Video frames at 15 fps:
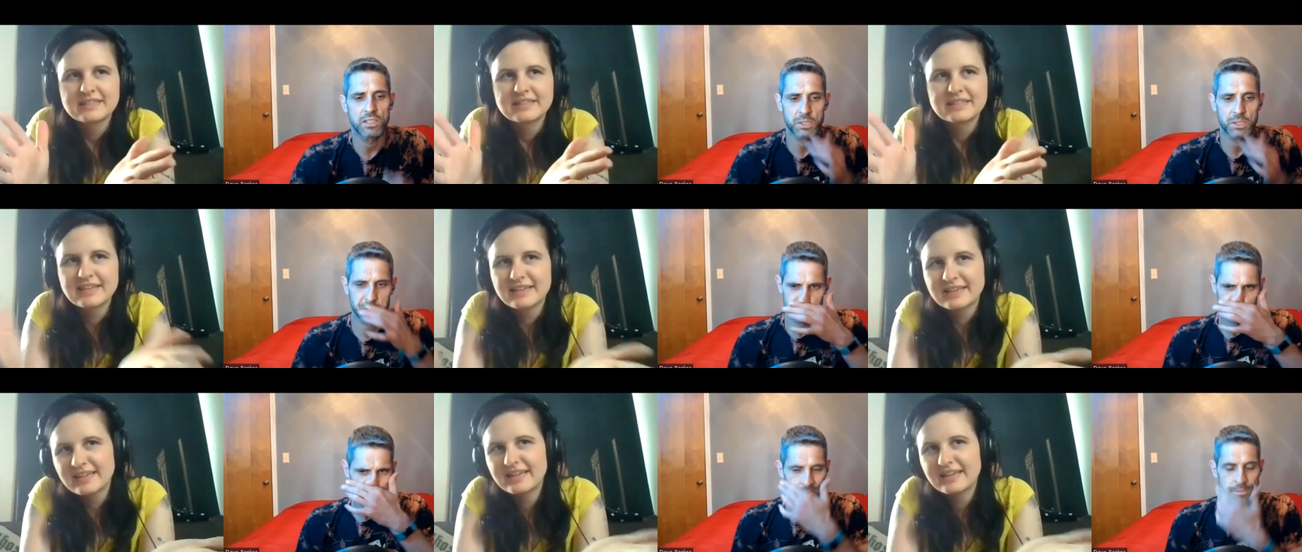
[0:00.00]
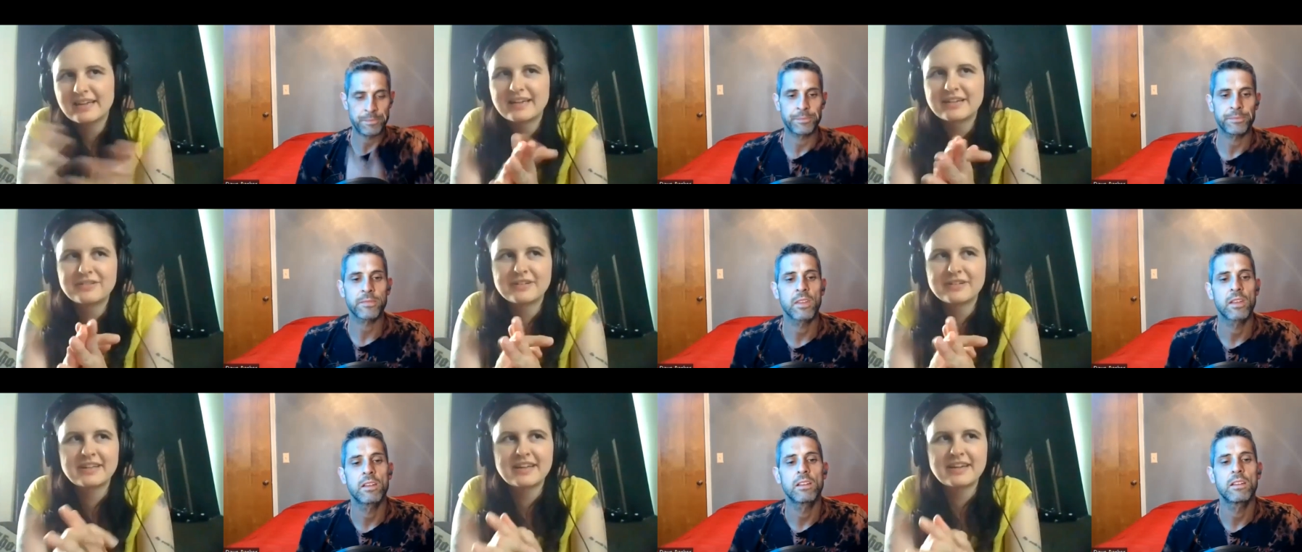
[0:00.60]
Speaker 1: yeah, I, I, don't
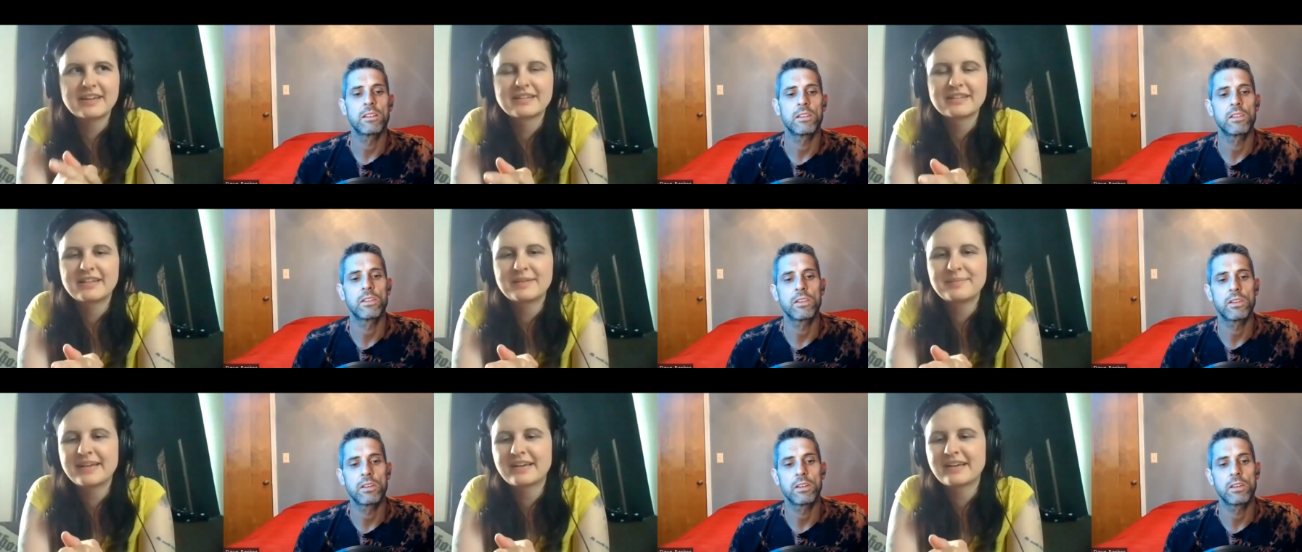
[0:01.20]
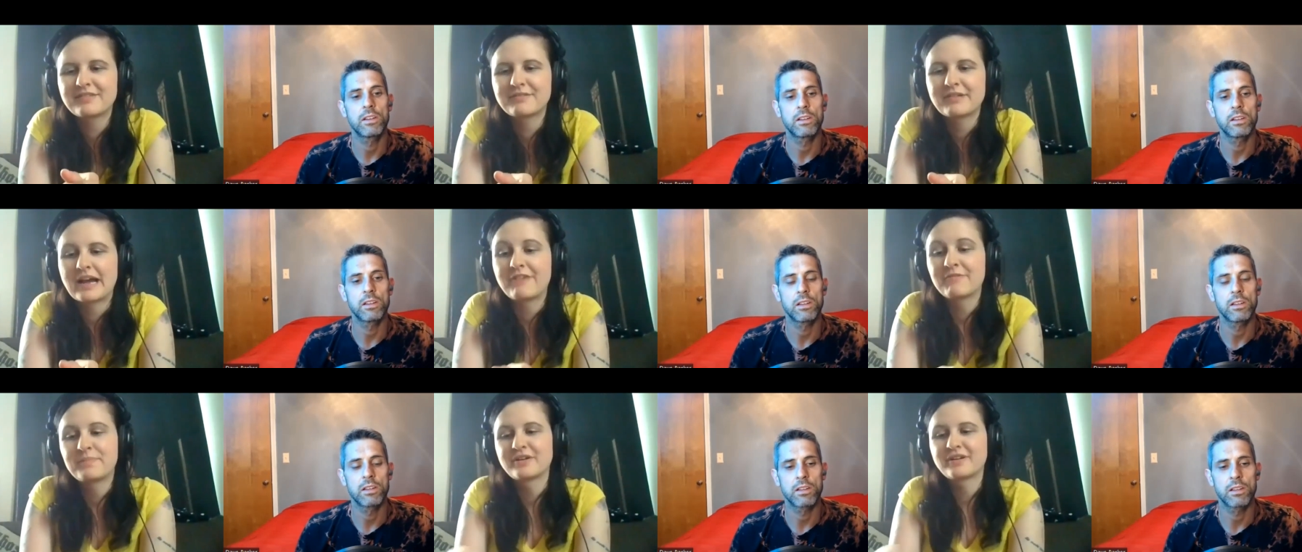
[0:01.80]
know. Yeah, I mean, I, I
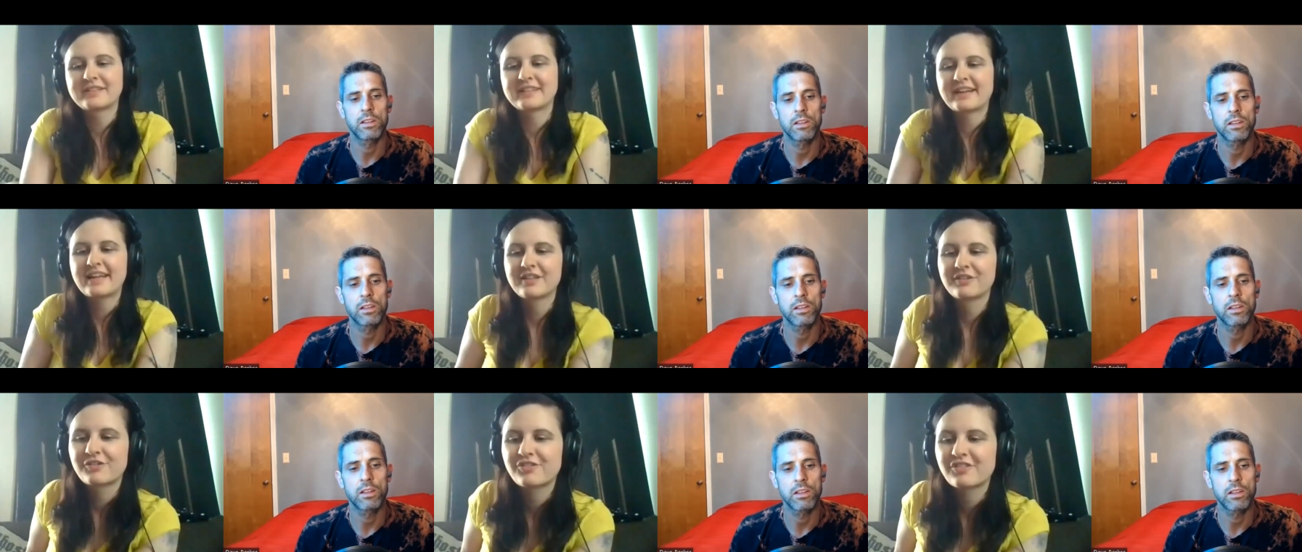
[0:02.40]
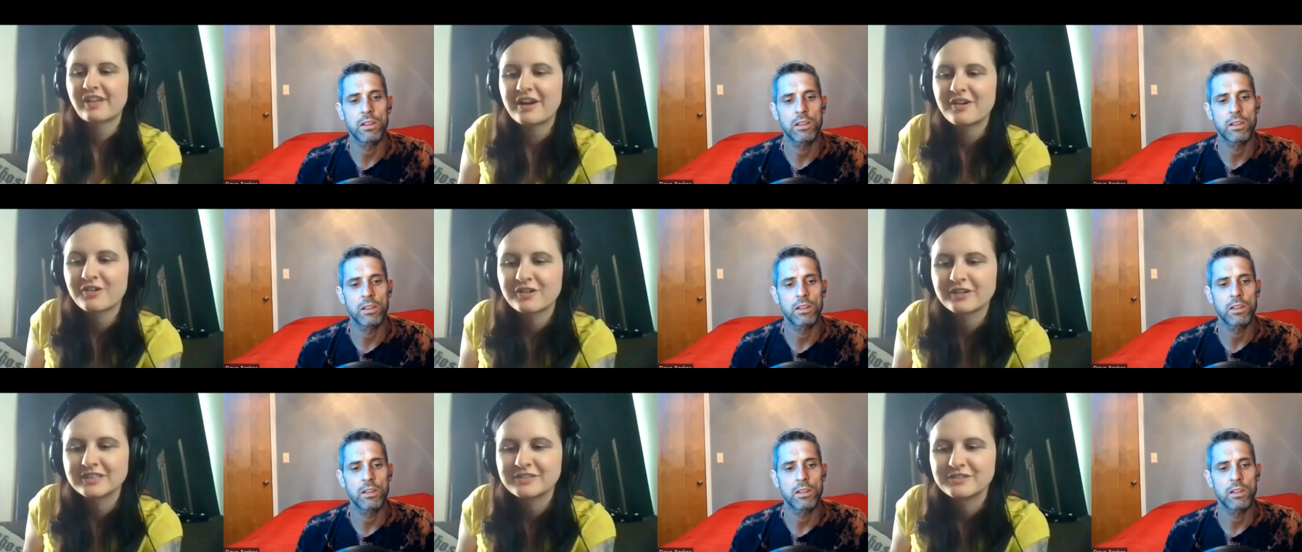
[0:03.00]
would put her in the killer
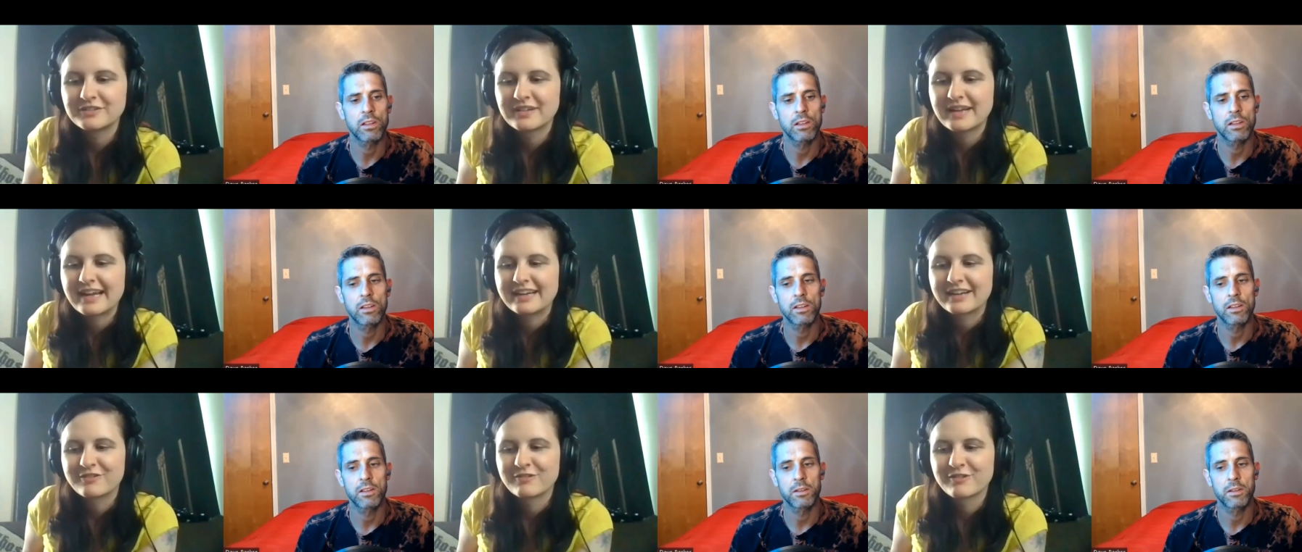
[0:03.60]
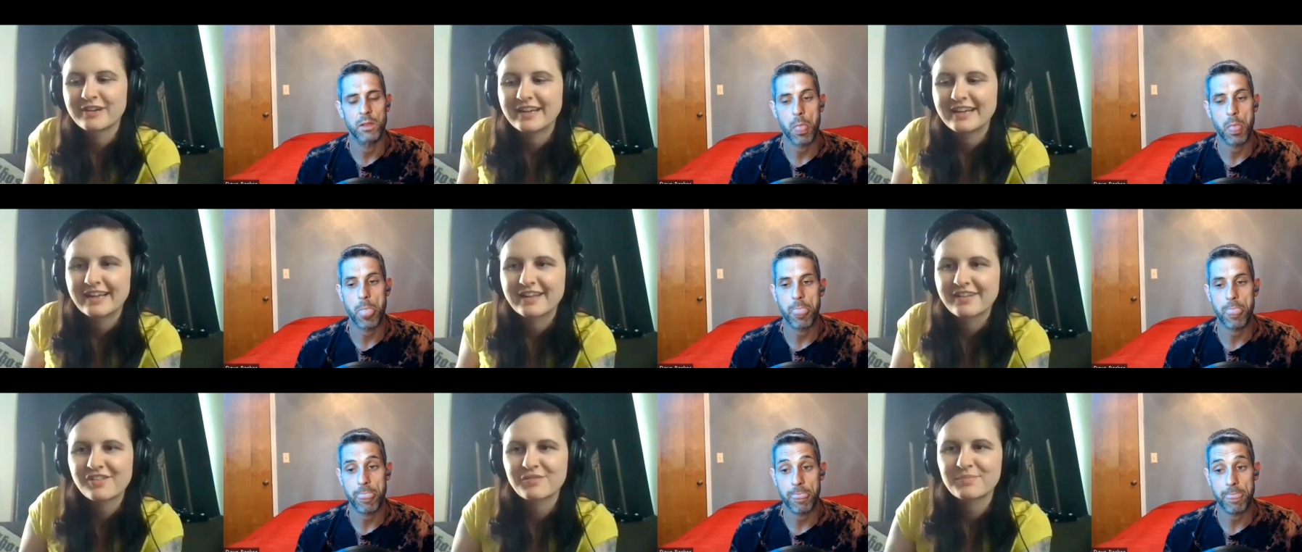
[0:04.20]
scarecrow category, I
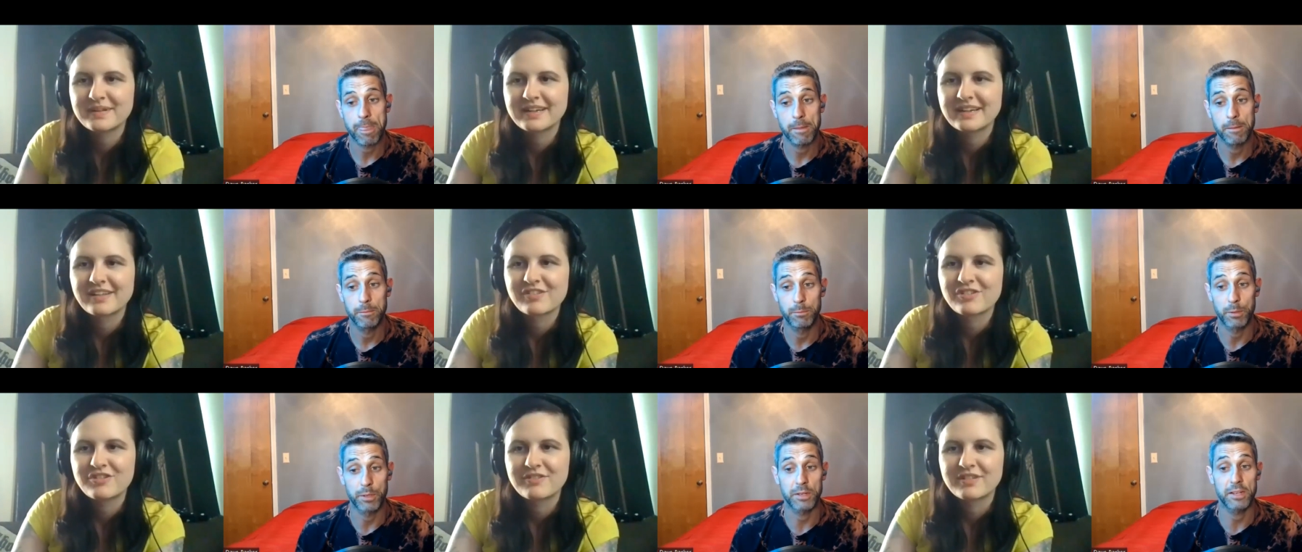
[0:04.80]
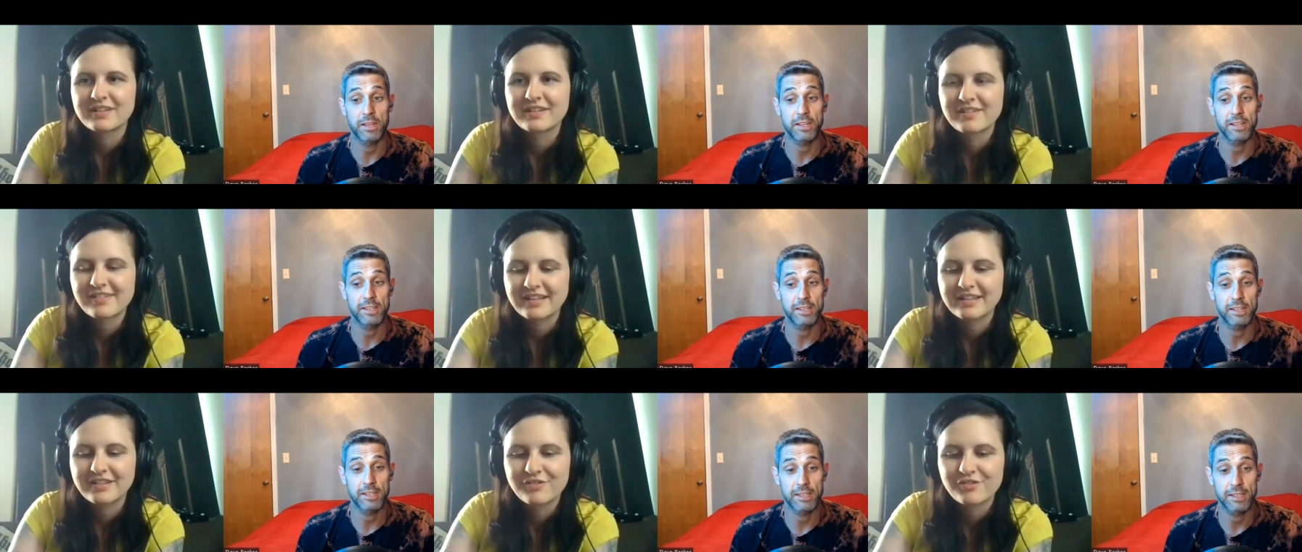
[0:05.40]
guess. But I guess you but, can
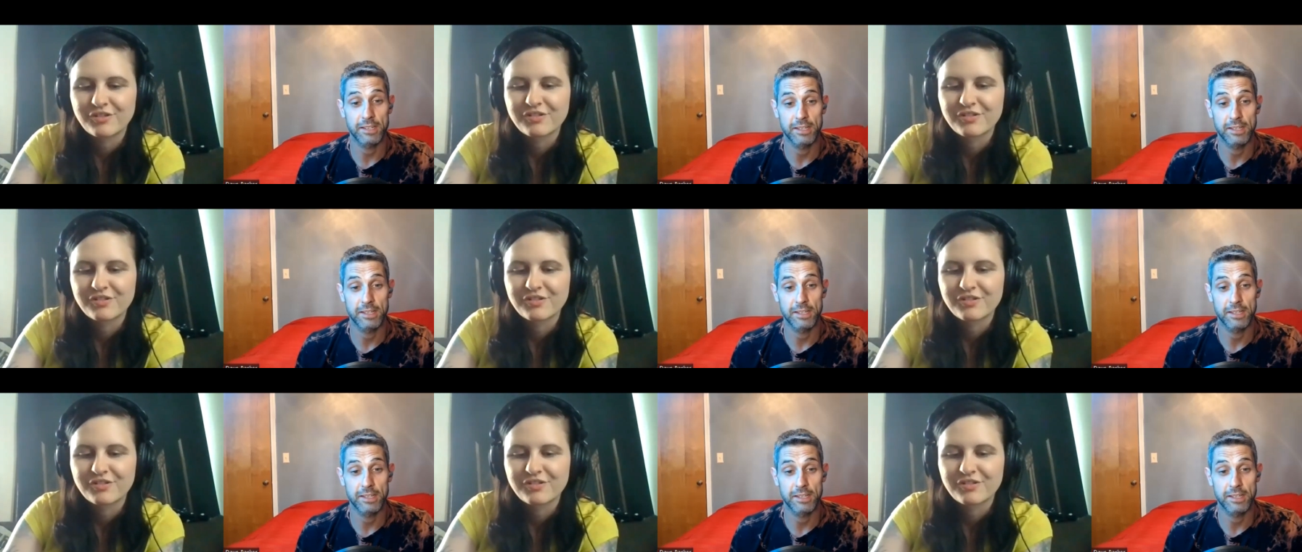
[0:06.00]
say those are